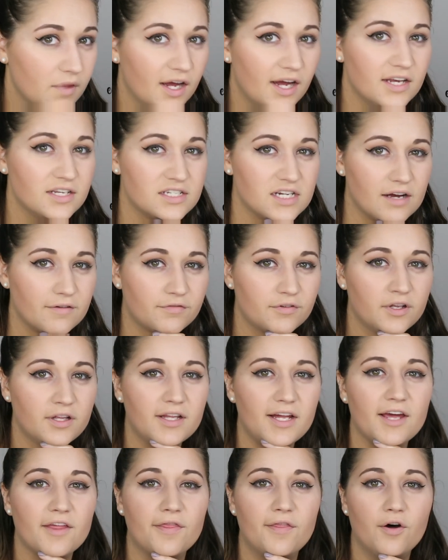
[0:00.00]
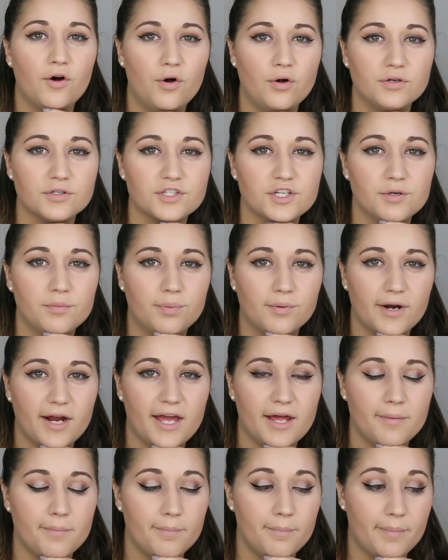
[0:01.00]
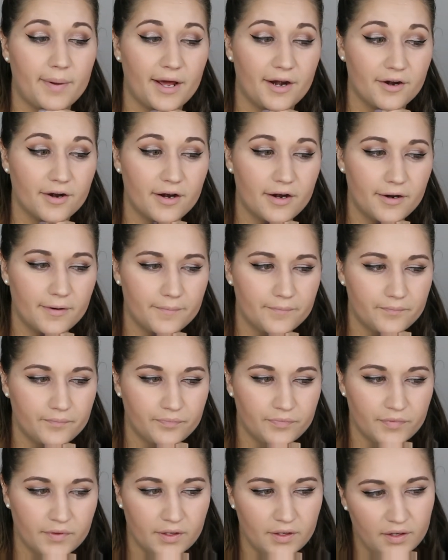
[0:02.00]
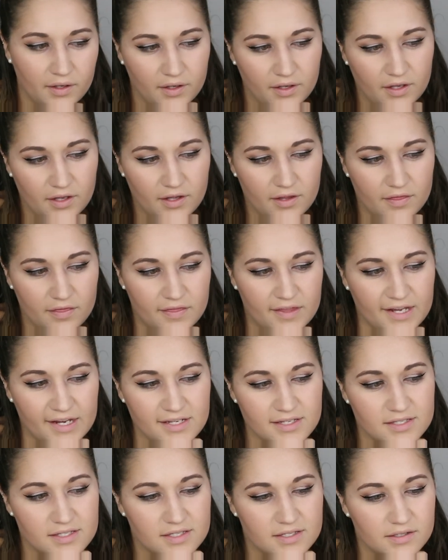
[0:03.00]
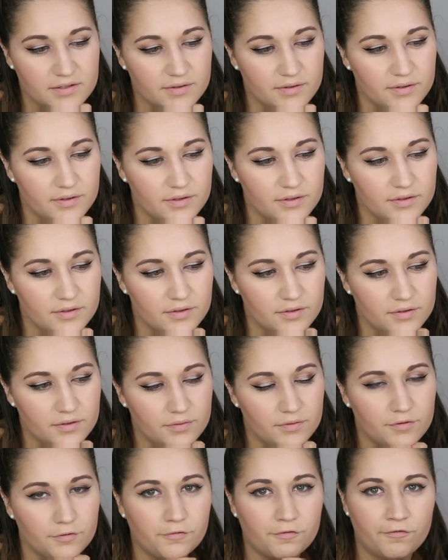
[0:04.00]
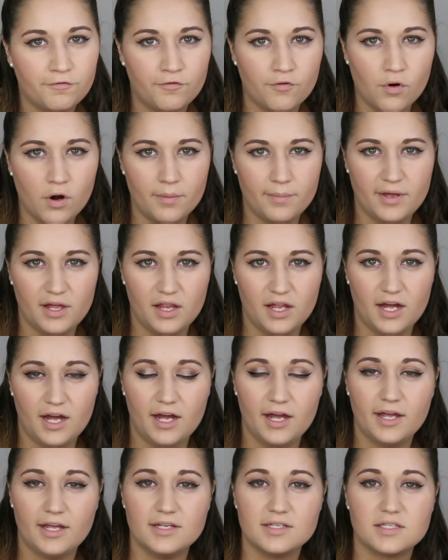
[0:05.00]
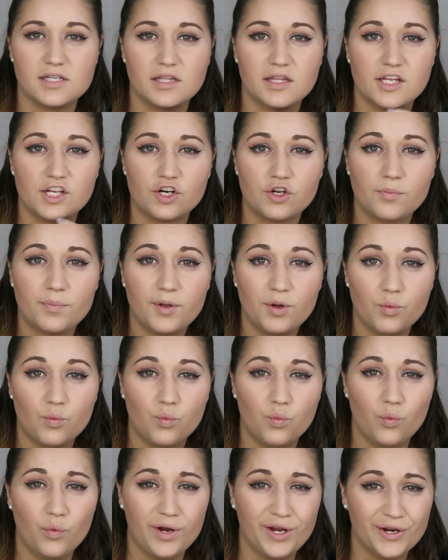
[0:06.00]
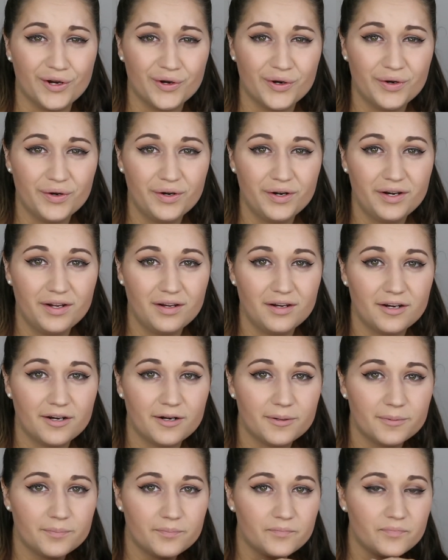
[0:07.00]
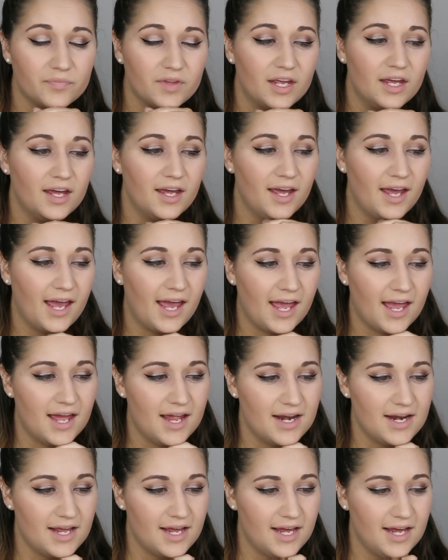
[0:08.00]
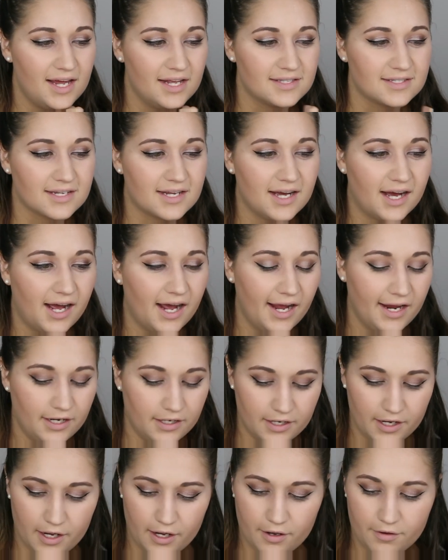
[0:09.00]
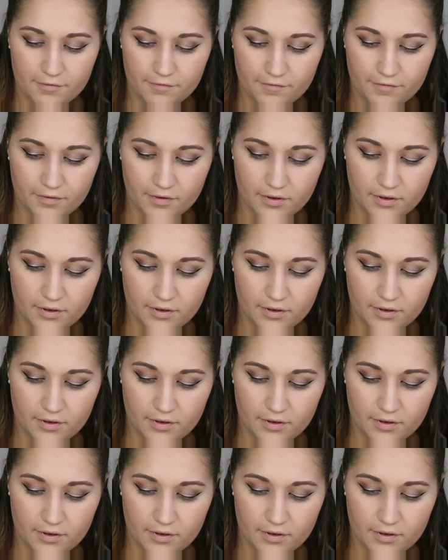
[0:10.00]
I definitely like the Ulta brand better. This formula is a little bit weird and it's kind of